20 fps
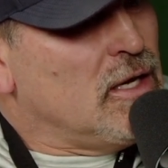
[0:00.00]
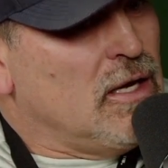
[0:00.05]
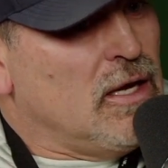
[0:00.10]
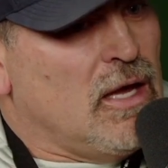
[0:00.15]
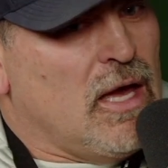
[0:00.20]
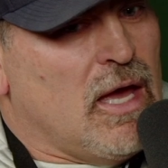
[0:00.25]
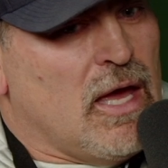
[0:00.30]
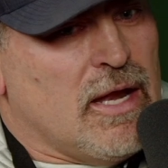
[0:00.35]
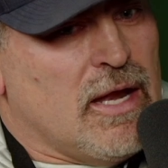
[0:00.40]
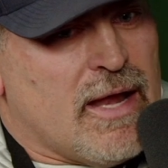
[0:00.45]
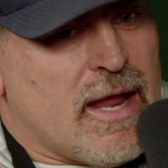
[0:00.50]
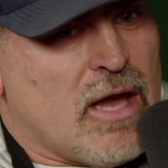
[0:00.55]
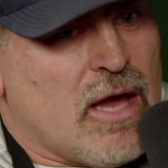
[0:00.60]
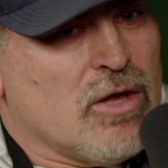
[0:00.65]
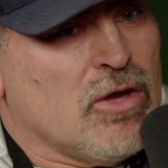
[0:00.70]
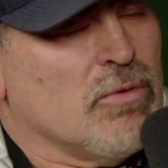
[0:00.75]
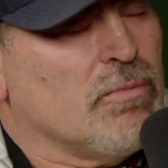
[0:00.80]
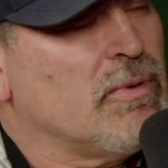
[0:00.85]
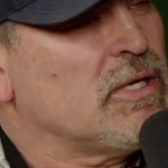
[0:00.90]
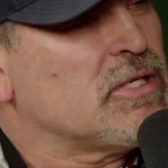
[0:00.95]
And now
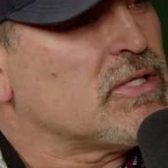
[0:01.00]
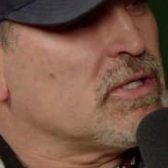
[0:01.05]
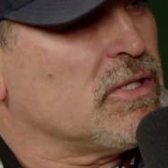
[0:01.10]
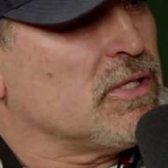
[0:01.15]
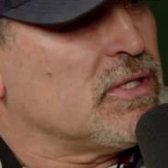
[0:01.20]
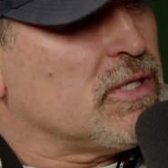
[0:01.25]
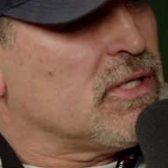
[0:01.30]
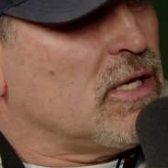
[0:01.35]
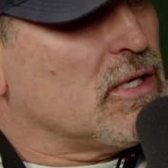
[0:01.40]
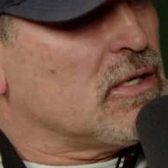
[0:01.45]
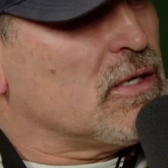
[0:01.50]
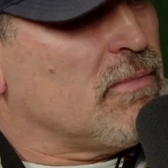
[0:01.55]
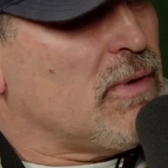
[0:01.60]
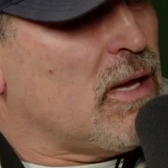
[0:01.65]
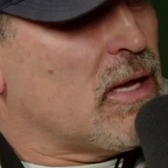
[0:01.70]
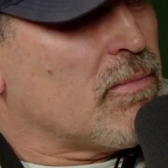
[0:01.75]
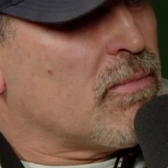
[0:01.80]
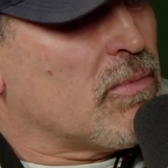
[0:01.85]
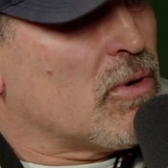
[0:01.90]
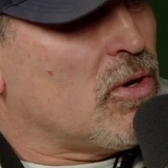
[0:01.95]
you're basically saying to
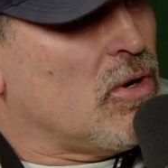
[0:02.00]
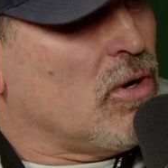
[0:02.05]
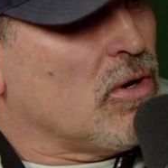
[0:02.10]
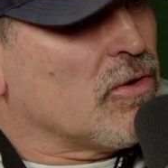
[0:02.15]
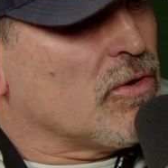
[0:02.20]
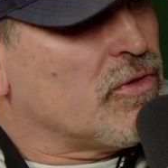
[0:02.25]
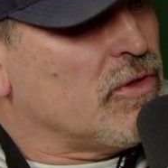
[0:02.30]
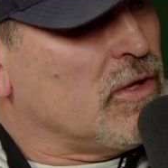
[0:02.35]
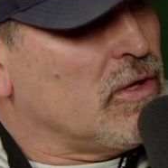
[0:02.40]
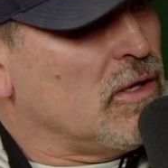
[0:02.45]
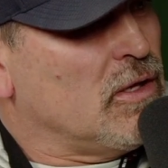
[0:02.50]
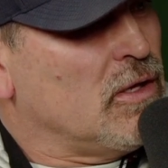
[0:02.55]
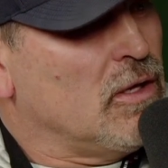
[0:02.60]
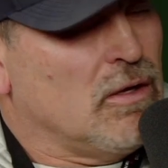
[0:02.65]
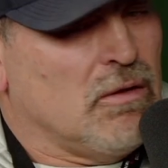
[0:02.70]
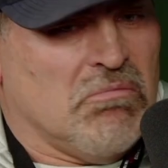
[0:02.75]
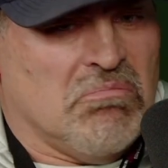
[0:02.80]
Mike McCarthy,